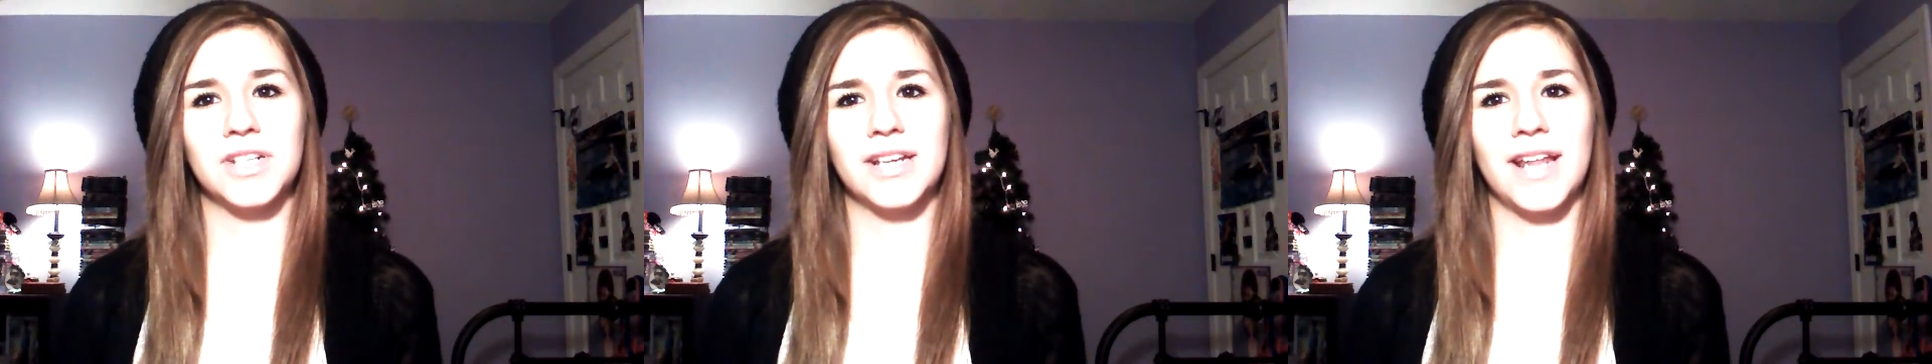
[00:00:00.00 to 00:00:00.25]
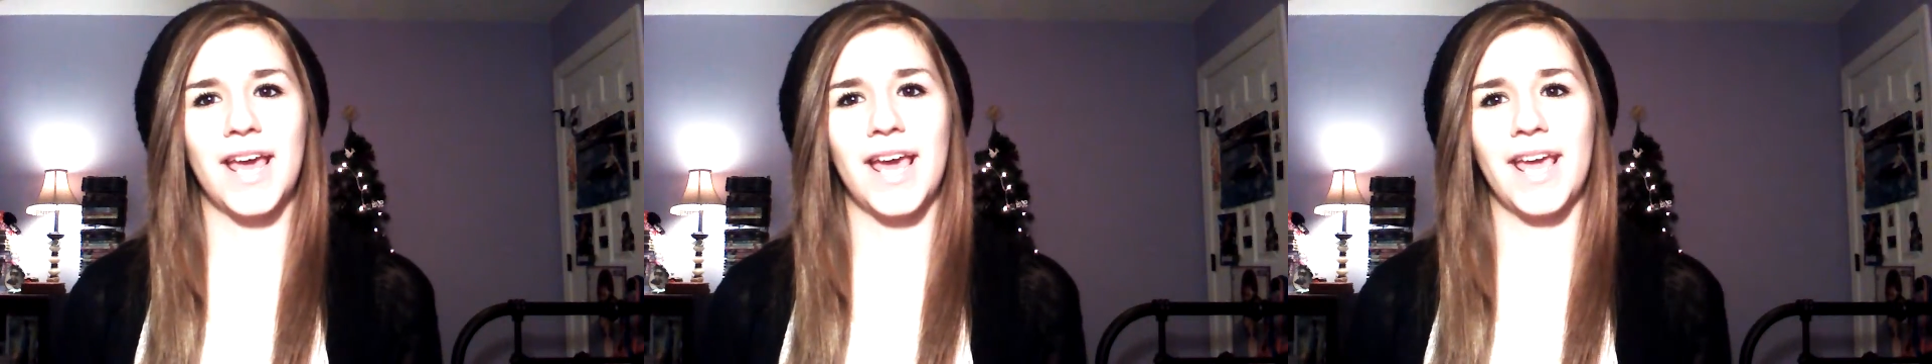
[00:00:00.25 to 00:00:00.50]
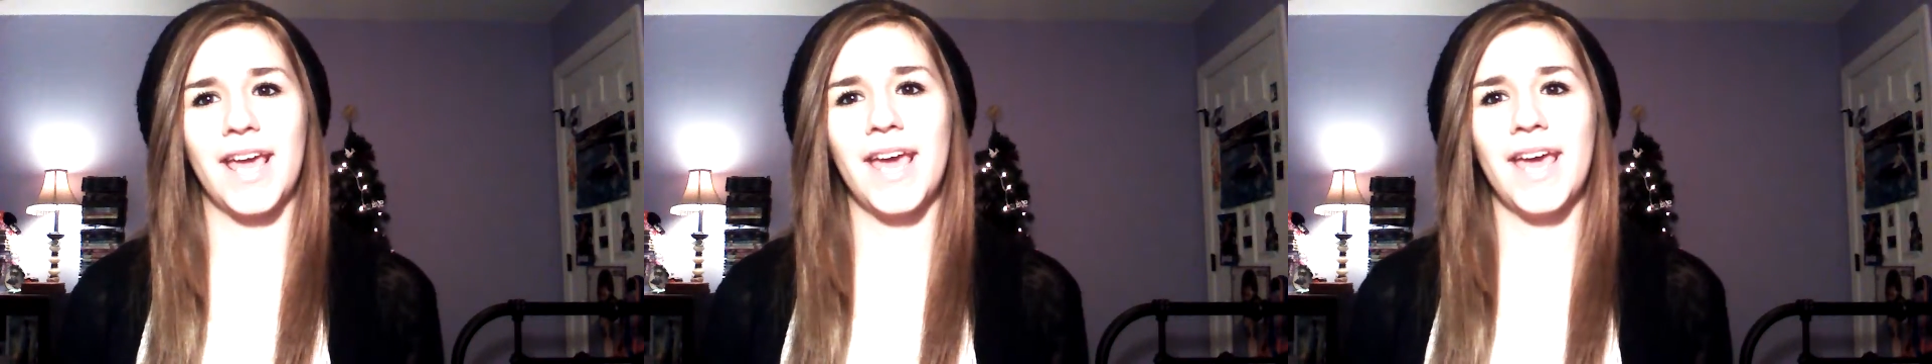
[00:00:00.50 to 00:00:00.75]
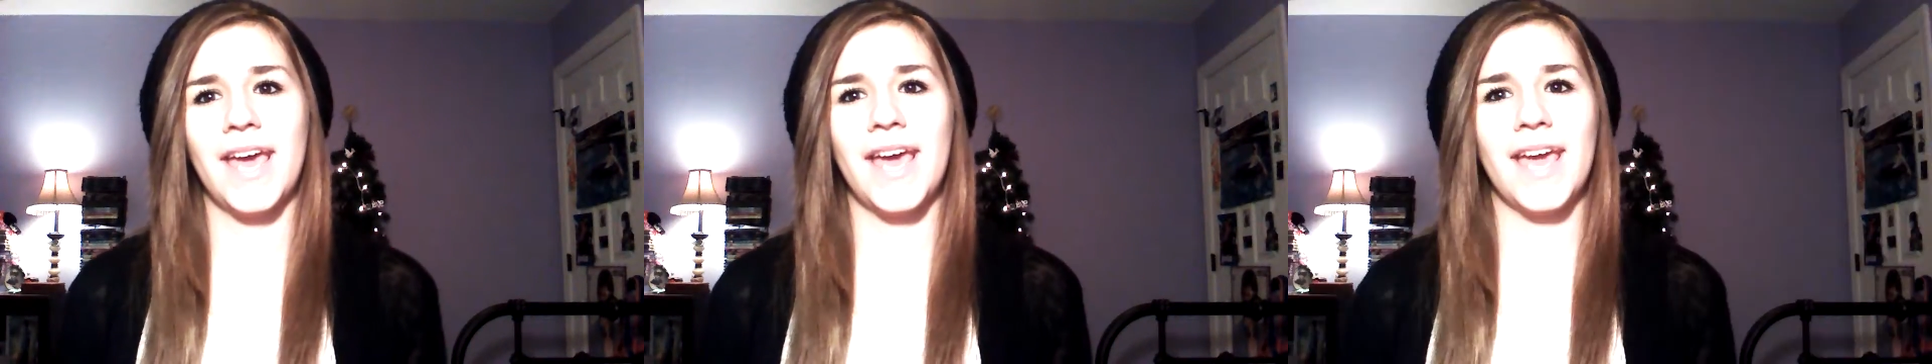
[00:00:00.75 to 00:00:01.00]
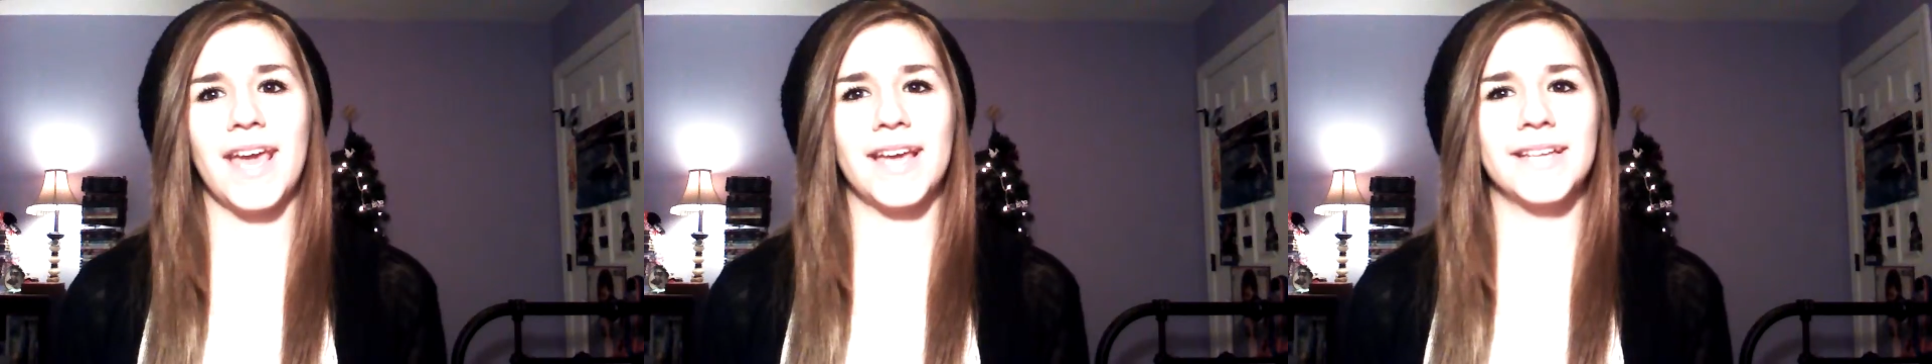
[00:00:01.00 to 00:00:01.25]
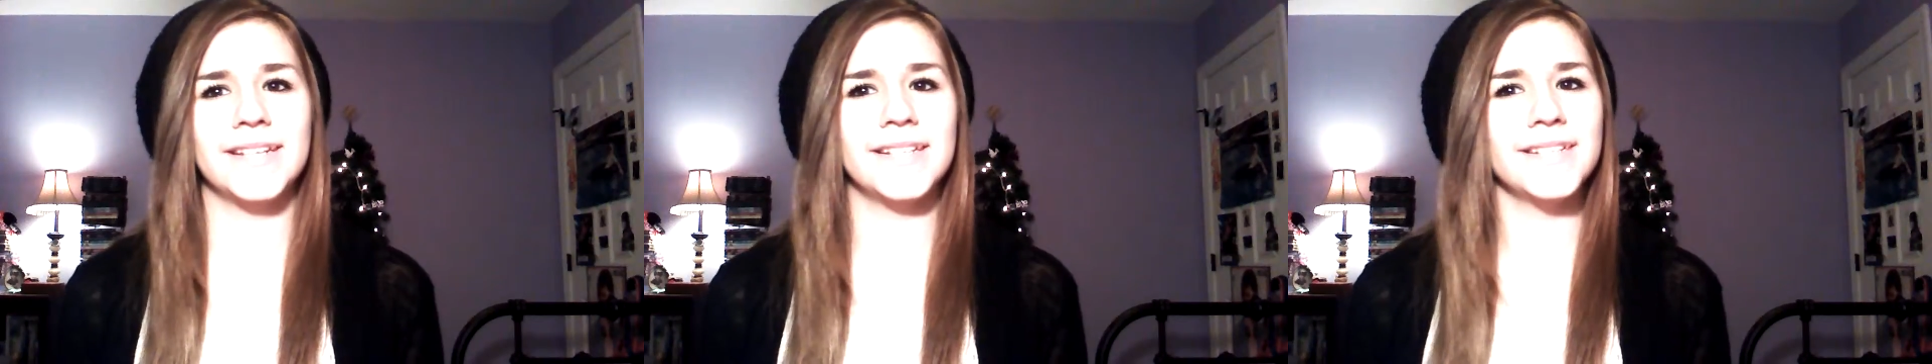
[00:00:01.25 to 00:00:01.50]
today,
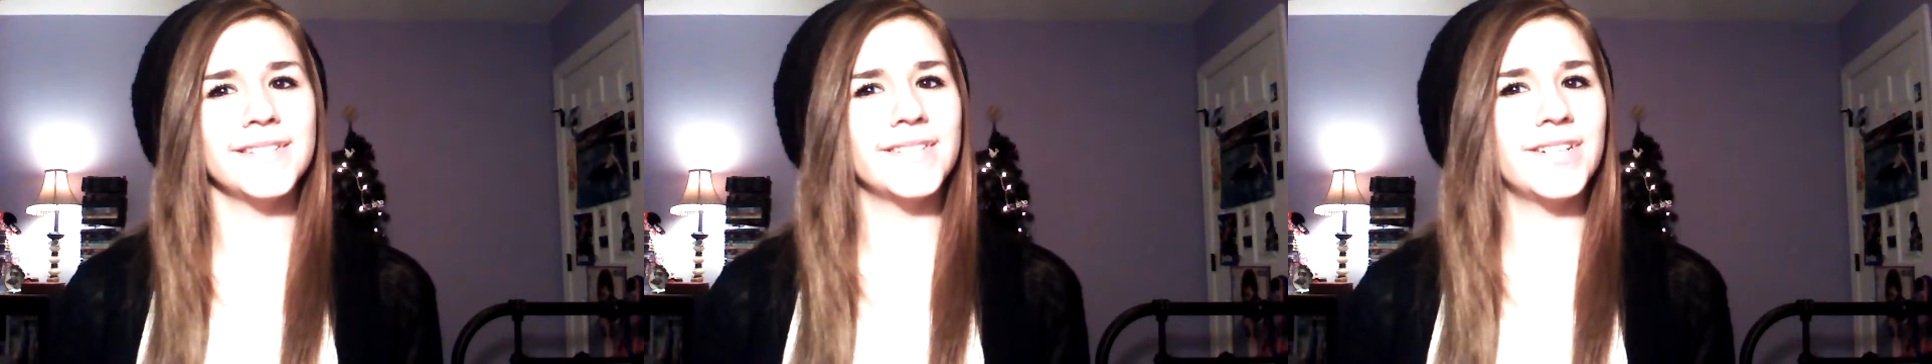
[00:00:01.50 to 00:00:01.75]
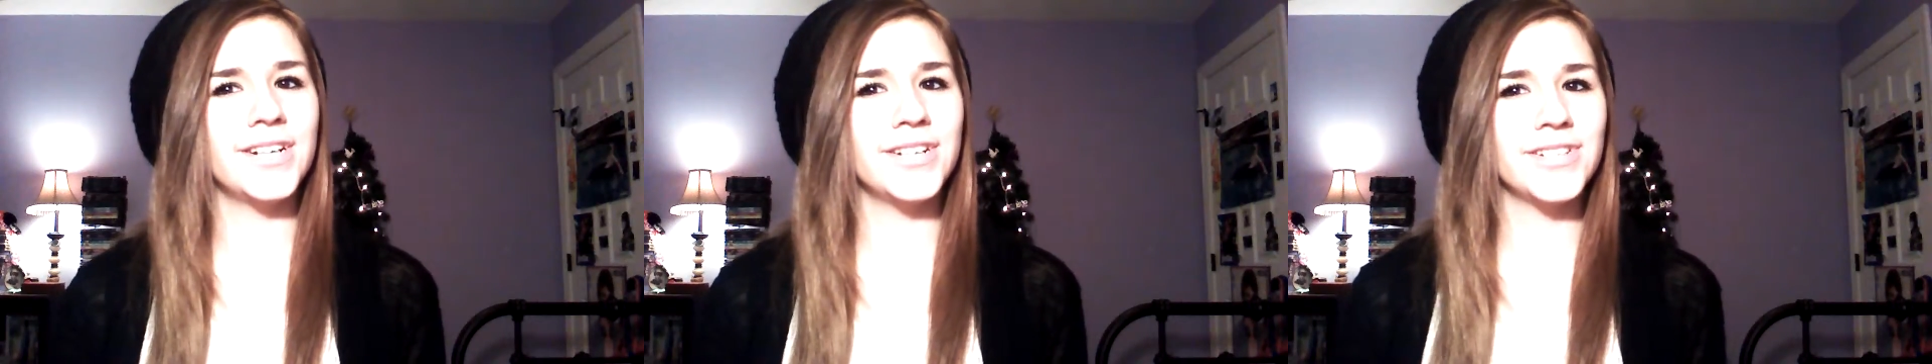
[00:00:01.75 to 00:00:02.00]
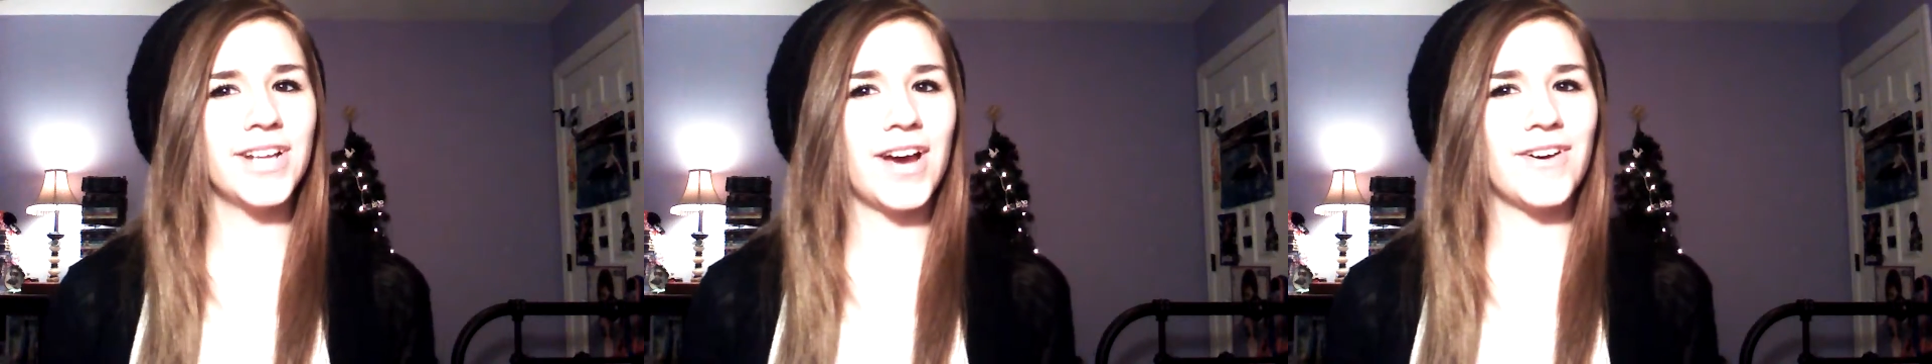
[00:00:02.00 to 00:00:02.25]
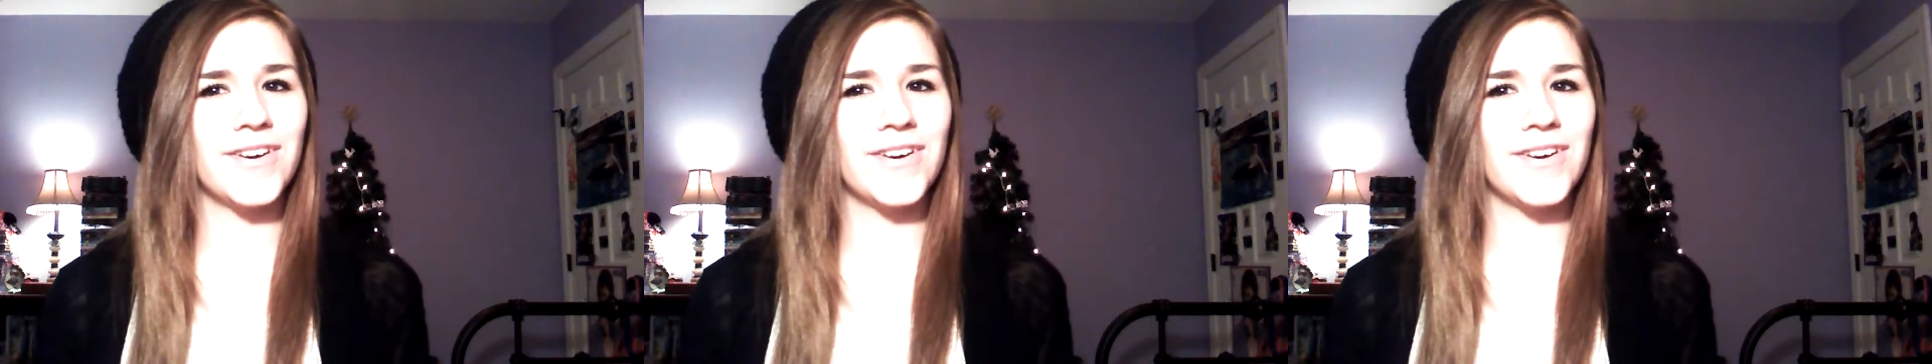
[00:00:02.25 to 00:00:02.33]
and it didn't turn out